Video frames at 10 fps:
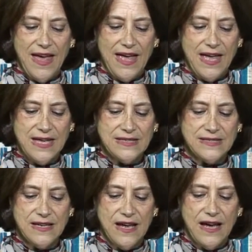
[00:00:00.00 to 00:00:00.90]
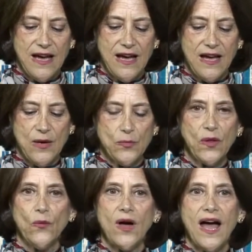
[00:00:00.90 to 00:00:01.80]
And
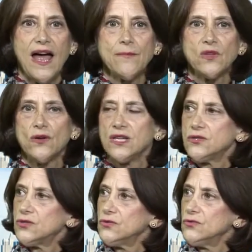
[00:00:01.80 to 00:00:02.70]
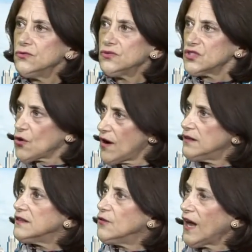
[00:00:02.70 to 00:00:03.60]
I'm going to
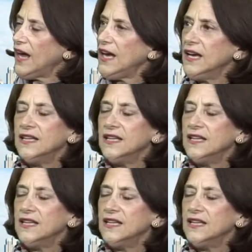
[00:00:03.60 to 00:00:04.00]
start, okay?